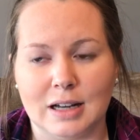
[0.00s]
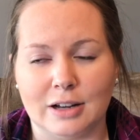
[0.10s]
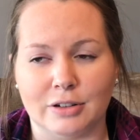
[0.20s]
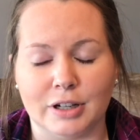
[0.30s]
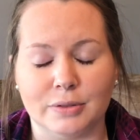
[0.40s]

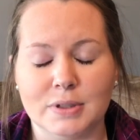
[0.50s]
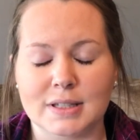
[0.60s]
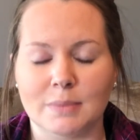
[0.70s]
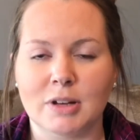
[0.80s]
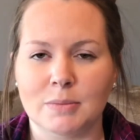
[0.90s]
I don't know,
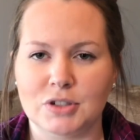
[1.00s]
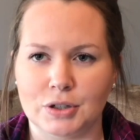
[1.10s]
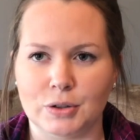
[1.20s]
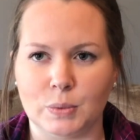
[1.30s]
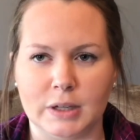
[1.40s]
sometimes
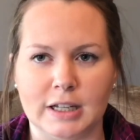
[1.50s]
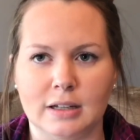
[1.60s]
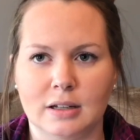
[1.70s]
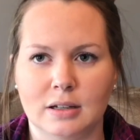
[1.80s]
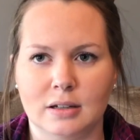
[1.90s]
during the
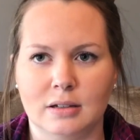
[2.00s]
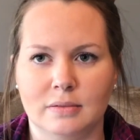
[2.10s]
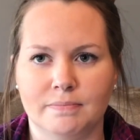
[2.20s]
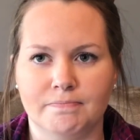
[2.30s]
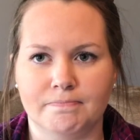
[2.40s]
week,
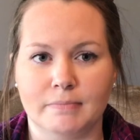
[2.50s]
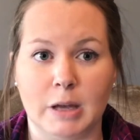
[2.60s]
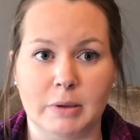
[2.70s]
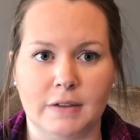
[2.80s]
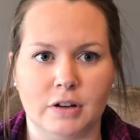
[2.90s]

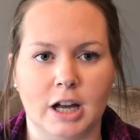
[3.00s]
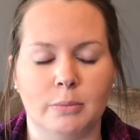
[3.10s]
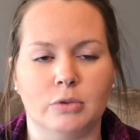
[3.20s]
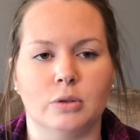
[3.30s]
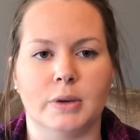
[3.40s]
maybe every
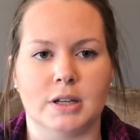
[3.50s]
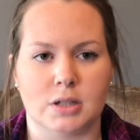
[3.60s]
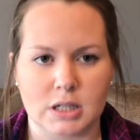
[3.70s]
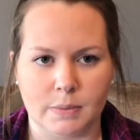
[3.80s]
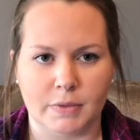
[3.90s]
couple of
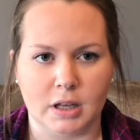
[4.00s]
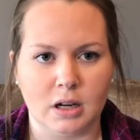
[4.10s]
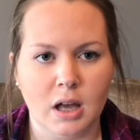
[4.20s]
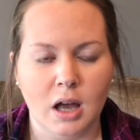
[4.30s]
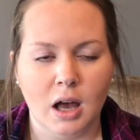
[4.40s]
weeks or
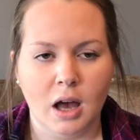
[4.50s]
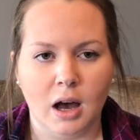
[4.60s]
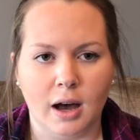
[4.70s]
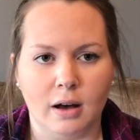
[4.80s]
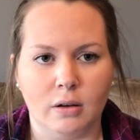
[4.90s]
something,
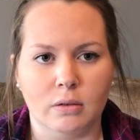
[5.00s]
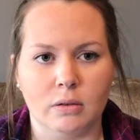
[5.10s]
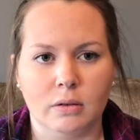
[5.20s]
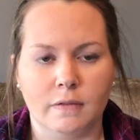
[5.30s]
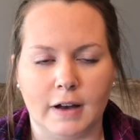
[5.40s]

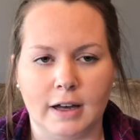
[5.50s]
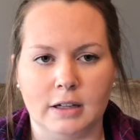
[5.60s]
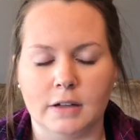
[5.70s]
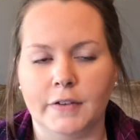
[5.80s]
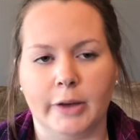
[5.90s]
I'll
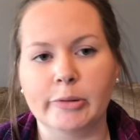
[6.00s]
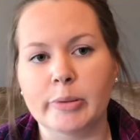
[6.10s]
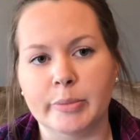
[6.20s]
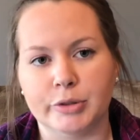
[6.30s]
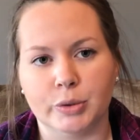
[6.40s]
find a family
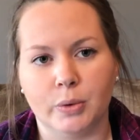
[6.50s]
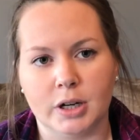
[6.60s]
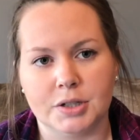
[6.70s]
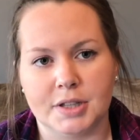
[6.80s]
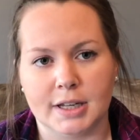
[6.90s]
member to
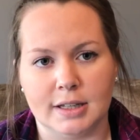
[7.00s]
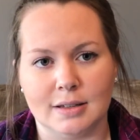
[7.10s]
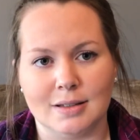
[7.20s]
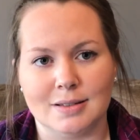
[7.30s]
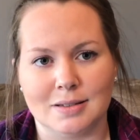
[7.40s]
watch the
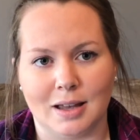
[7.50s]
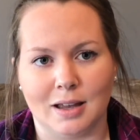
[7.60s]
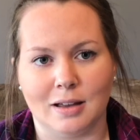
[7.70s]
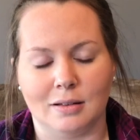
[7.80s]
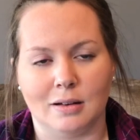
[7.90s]
kids,
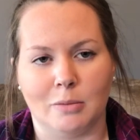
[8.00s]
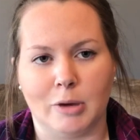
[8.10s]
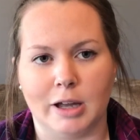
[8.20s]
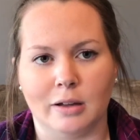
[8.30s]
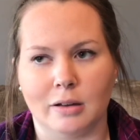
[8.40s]
and I
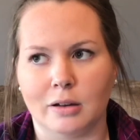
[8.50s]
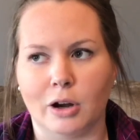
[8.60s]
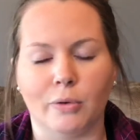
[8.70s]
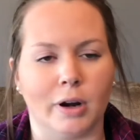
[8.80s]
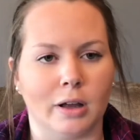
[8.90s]
might
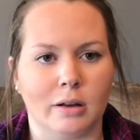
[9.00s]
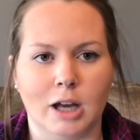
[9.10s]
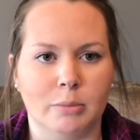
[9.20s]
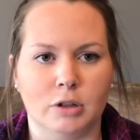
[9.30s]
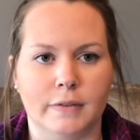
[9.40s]
go run a
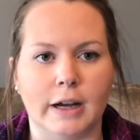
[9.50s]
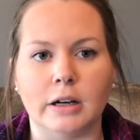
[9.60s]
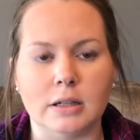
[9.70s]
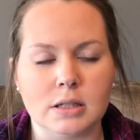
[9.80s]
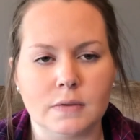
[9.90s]
couple of
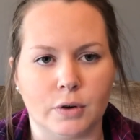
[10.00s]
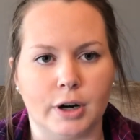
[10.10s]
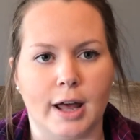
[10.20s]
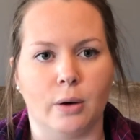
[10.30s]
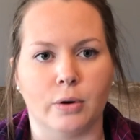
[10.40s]
errands for
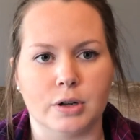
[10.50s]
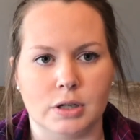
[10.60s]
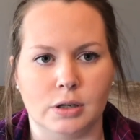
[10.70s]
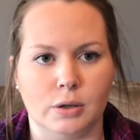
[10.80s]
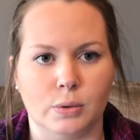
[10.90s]
an hour or
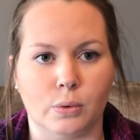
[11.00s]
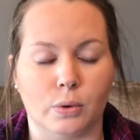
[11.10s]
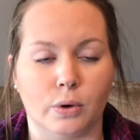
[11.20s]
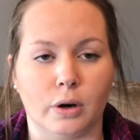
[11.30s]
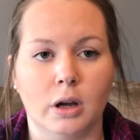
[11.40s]
2,
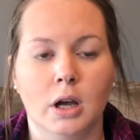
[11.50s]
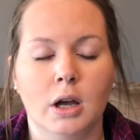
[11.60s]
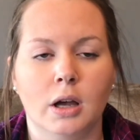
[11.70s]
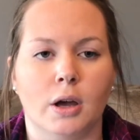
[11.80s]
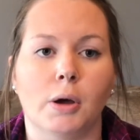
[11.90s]
or
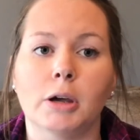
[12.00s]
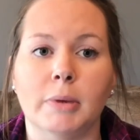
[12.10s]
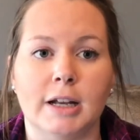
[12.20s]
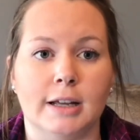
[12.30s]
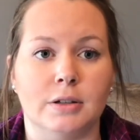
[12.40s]
go get
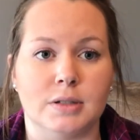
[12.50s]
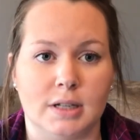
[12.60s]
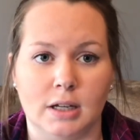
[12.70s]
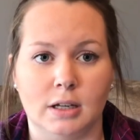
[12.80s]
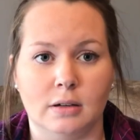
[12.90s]
my nails
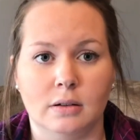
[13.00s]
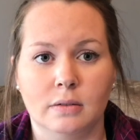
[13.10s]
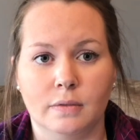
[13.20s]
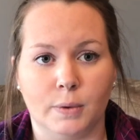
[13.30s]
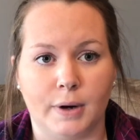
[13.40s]
done
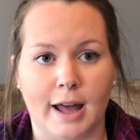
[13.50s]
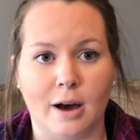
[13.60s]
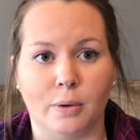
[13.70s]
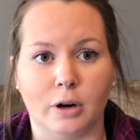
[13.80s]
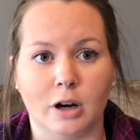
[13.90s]
for an
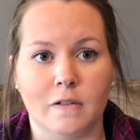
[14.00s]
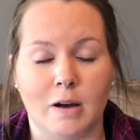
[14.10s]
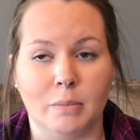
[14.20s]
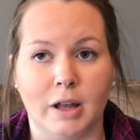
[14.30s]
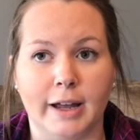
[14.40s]
hour if
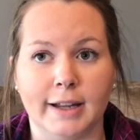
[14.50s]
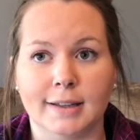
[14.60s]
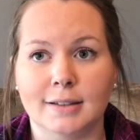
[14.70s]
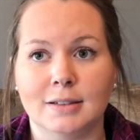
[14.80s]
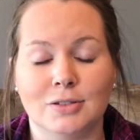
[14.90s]
I'm
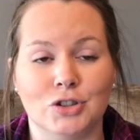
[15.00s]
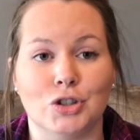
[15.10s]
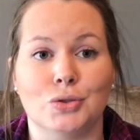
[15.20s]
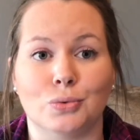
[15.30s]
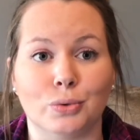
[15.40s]
like
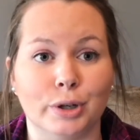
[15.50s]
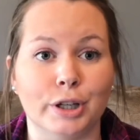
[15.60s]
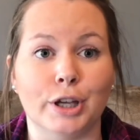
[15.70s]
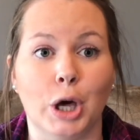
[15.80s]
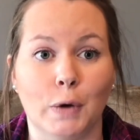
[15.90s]
just
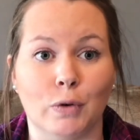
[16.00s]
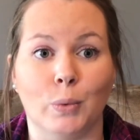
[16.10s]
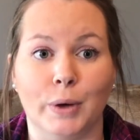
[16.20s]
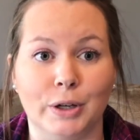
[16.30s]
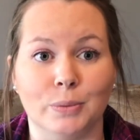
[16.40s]
really
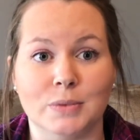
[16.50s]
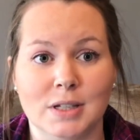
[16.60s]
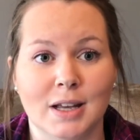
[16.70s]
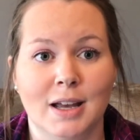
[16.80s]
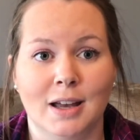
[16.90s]
overwhelmed.
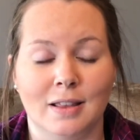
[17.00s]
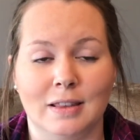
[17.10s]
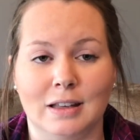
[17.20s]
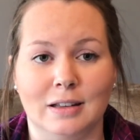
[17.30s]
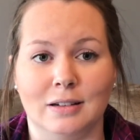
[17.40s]

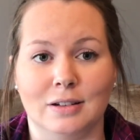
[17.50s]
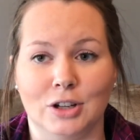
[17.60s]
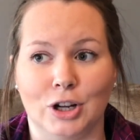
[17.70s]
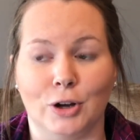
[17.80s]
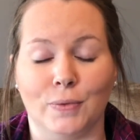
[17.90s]
Then,
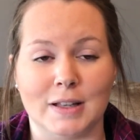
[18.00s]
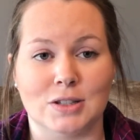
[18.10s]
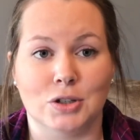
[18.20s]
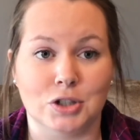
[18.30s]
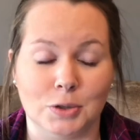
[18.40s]
you know,
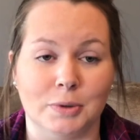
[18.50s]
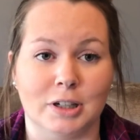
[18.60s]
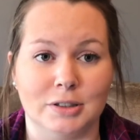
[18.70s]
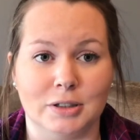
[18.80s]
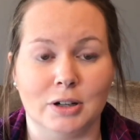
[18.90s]
that's usually what
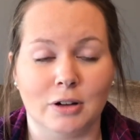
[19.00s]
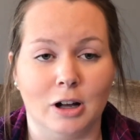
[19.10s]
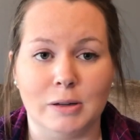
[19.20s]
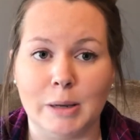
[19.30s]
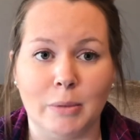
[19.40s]
I'll do. I'll
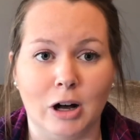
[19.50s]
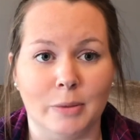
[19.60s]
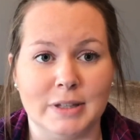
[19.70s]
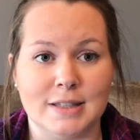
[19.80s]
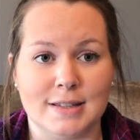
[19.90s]
call my
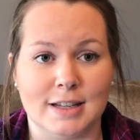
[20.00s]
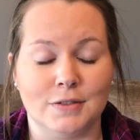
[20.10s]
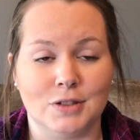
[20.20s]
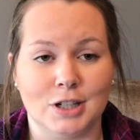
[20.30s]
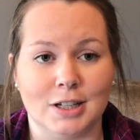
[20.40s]
mom and see
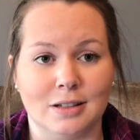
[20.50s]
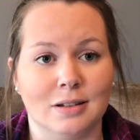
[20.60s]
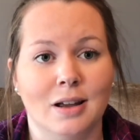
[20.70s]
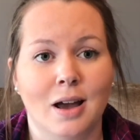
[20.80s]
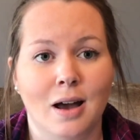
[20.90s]
if she
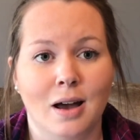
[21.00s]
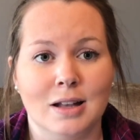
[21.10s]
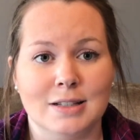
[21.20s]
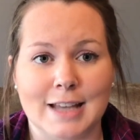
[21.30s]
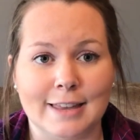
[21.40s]
can
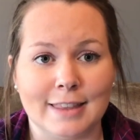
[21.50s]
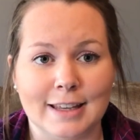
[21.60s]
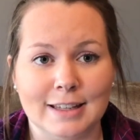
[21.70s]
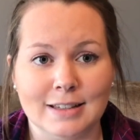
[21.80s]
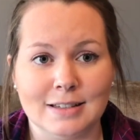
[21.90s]
take the
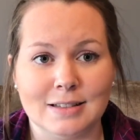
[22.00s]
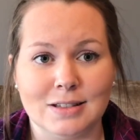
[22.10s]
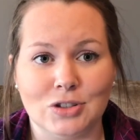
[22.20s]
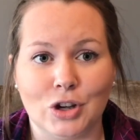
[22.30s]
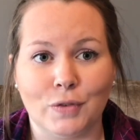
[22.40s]

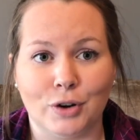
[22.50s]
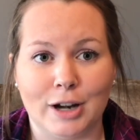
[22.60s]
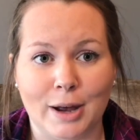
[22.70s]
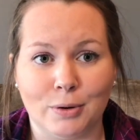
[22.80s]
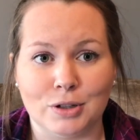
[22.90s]
kids, you know, for an
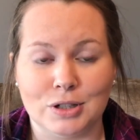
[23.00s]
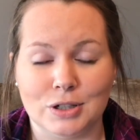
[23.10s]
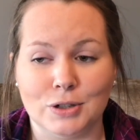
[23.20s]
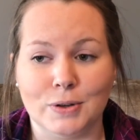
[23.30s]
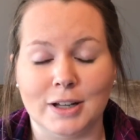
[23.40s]
hour or
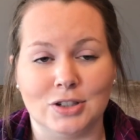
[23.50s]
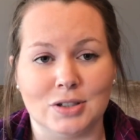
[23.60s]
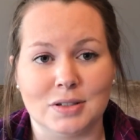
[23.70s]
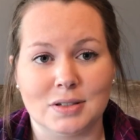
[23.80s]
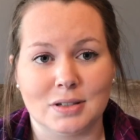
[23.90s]
2 and
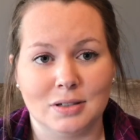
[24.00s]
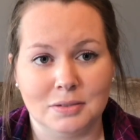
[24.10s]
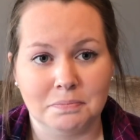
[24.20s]
just